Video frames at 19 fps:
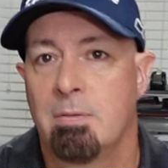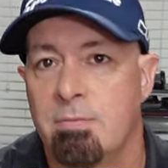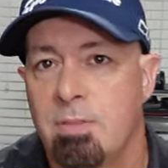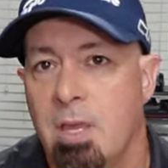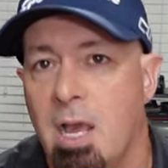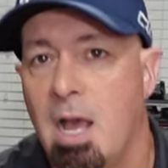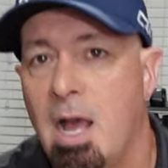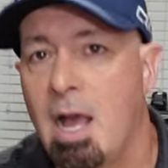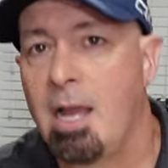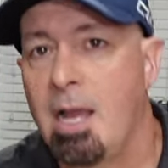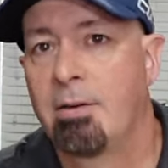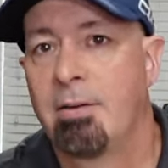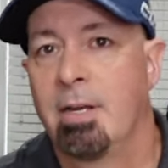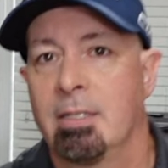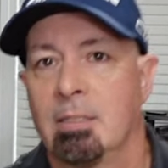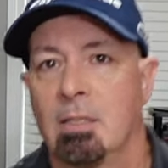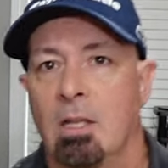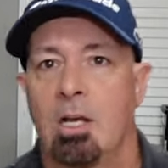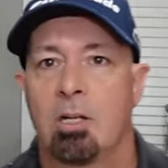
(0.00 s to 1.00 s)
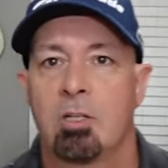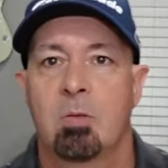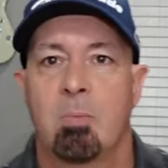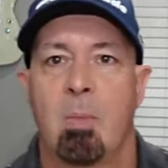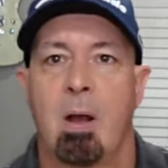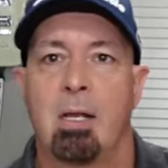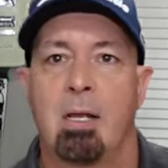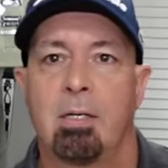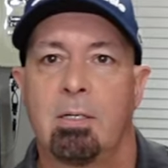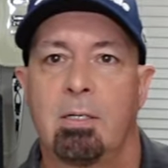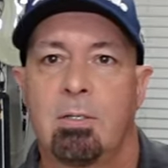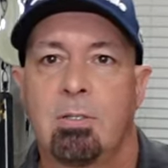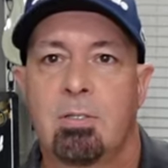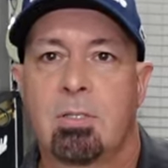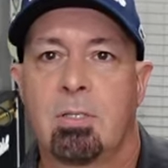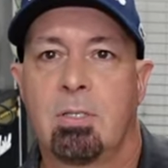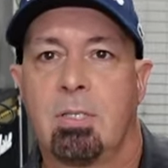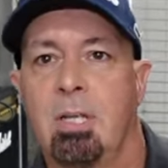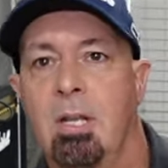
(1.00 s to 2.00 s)
of the higher end launch
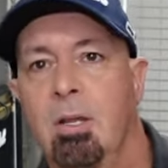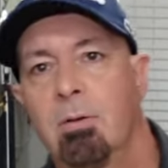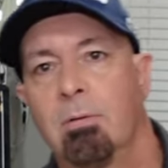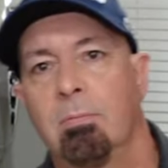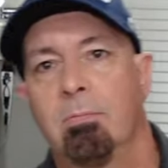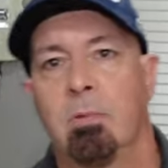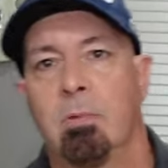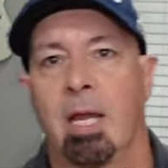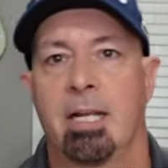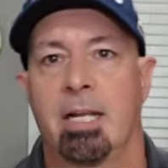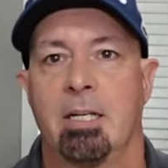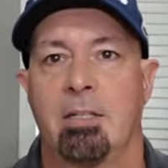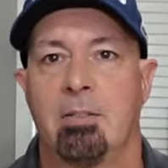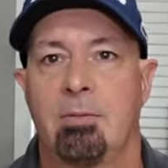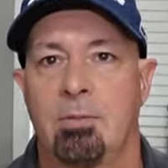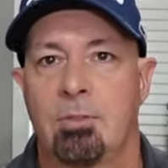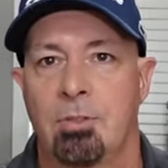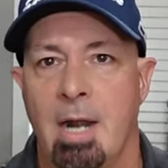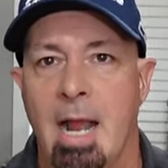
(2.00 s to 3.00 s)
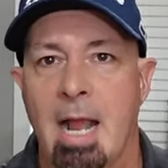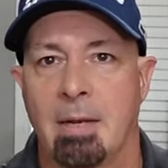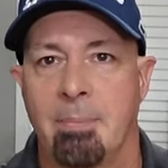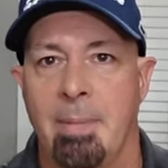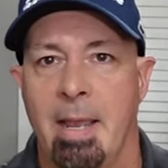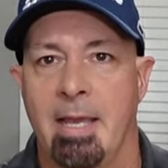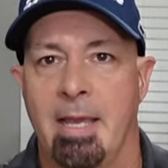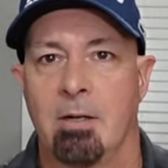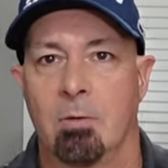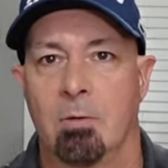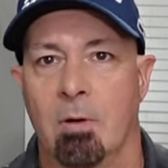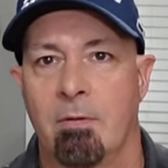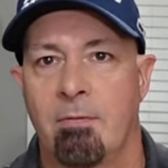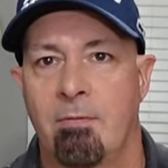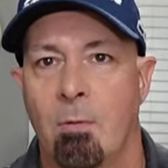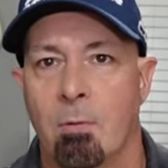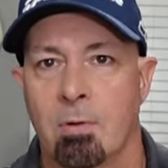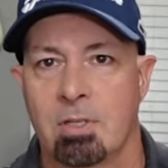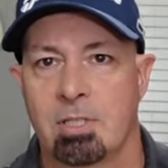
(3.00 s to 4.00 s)
monitors, you know, like a TrackMan or a
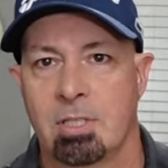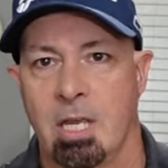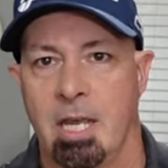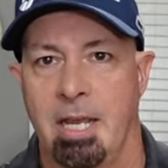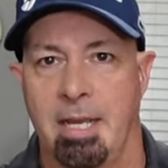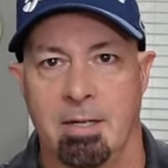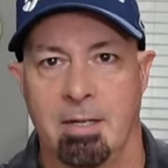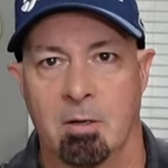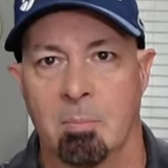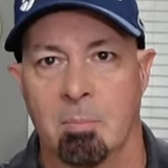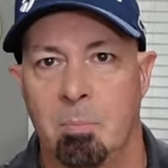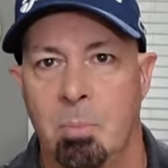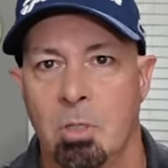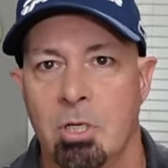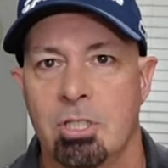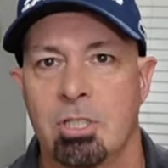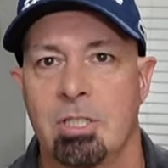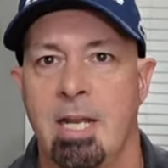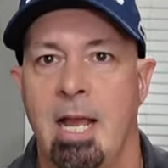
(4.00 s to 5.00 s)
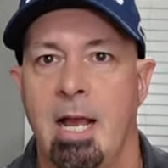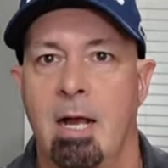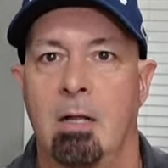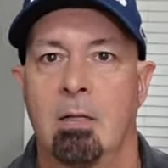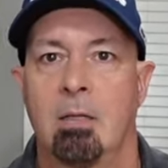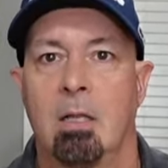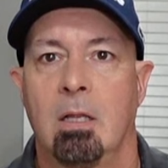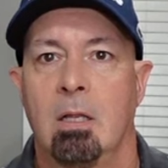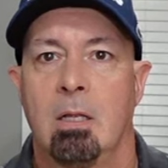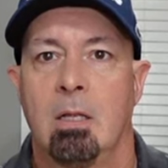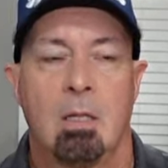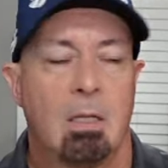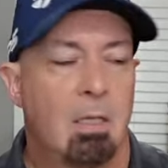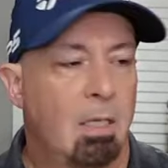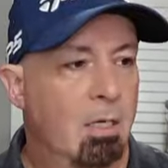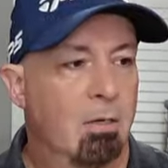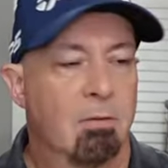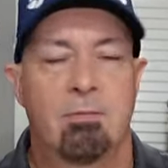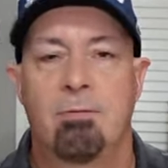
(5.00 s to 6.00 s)
Foresight or Bushnell,
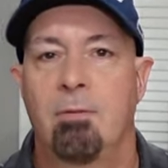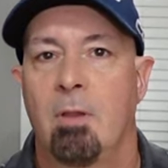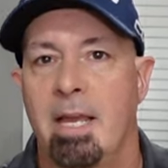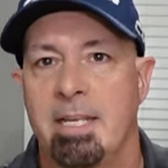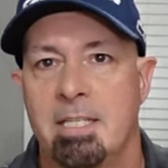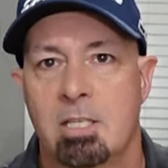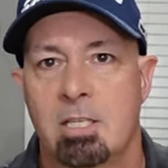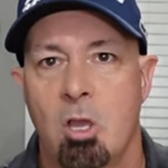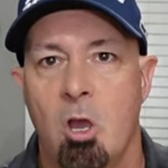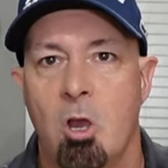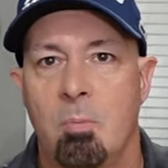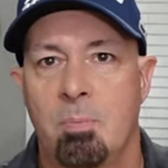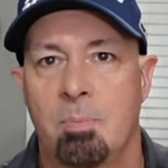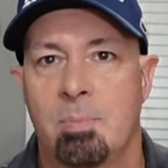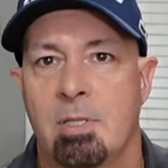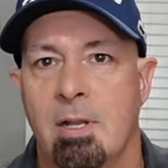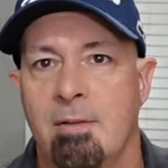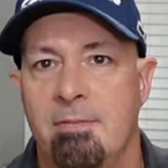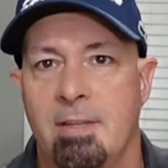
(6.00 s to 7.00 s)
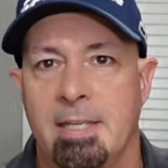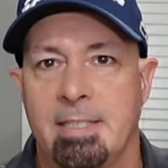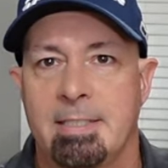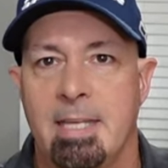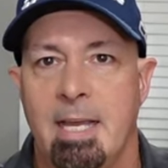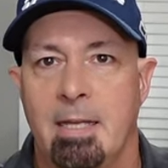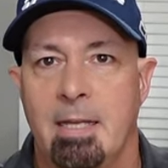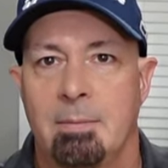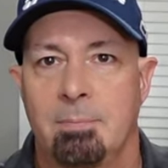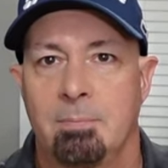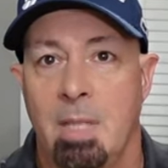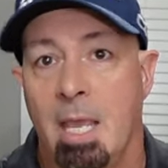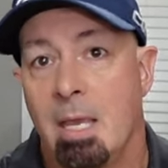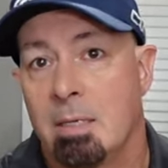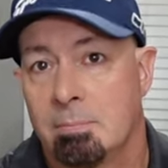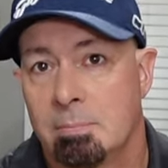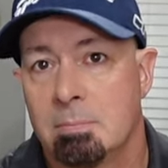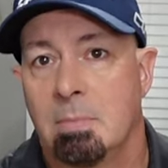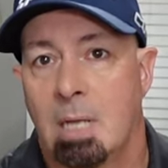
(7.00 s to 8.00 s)
you know, FlightScope, stuff like that?
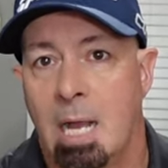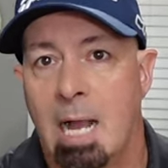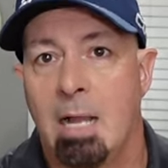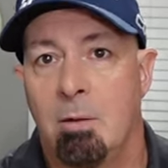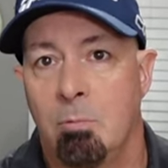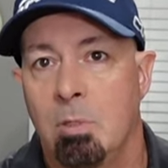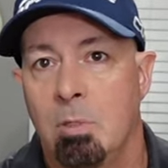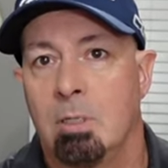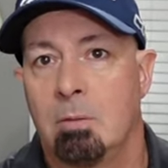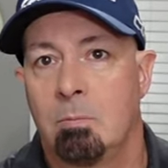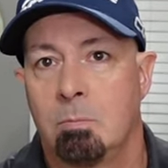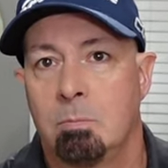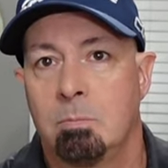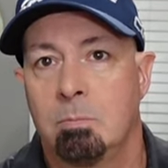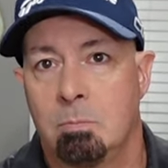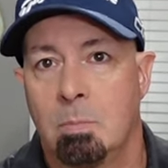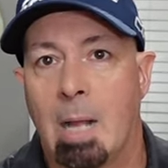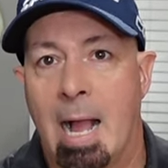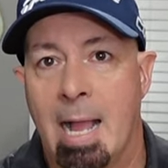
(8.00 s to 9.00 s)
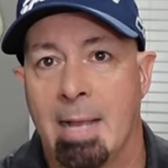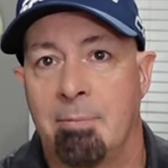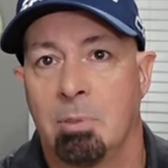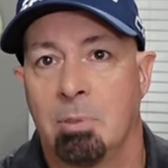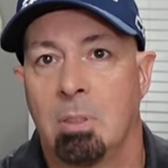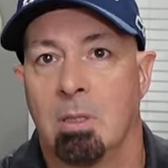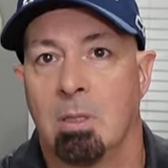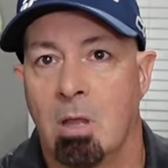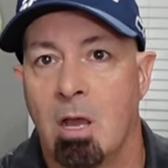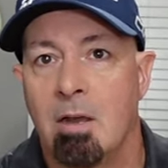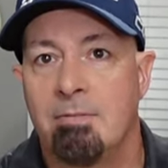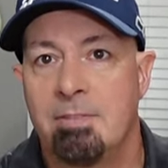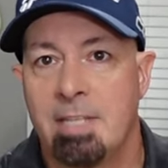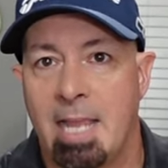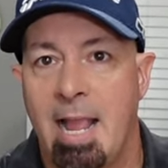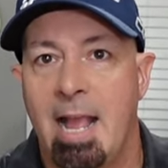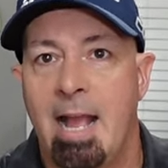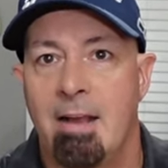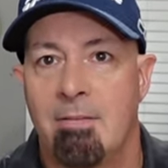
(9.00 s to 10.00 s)
Yeah, I would love
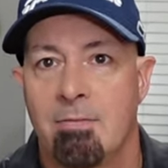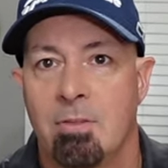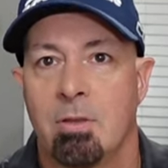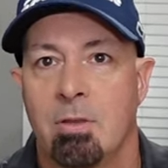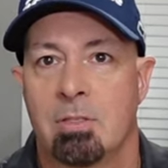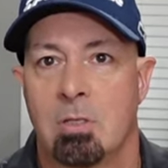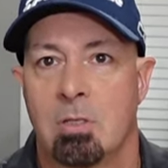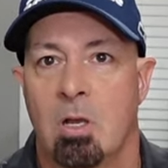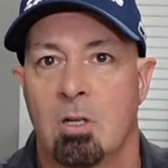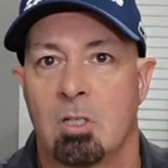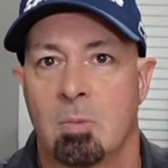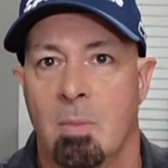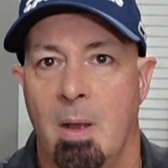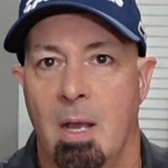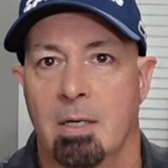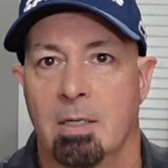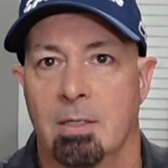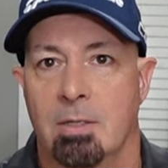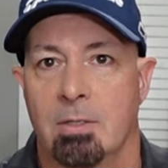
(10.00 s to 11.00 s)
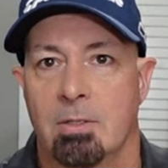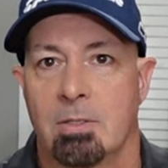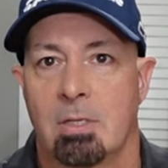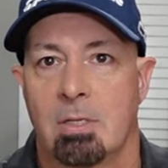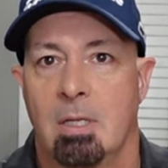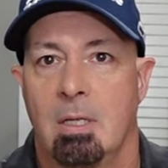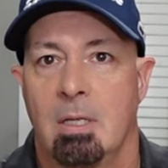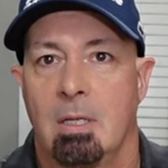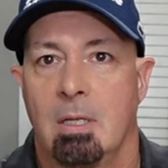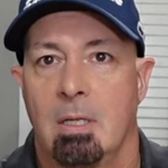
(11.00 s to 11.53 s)
to have those launch monitors.